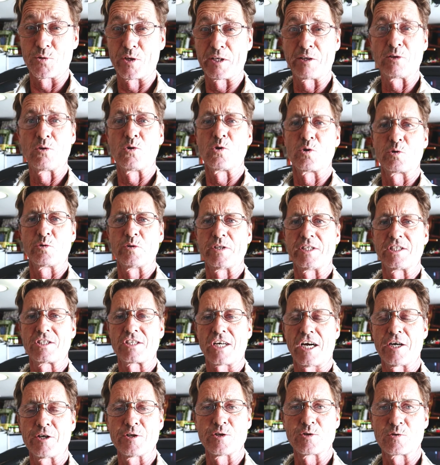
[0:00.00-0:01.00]
a 3/4
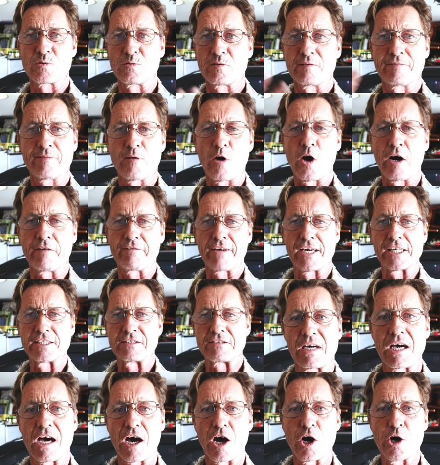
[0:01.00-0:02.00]
inch hose or a
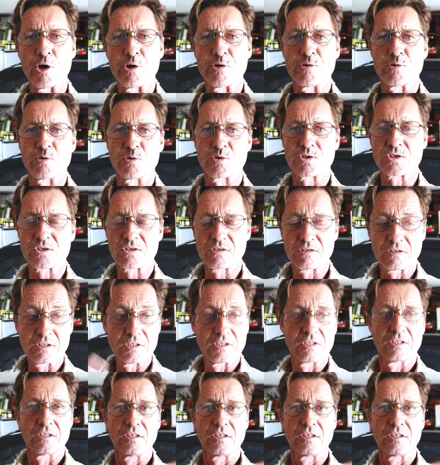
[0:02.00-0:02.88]
5/8 hose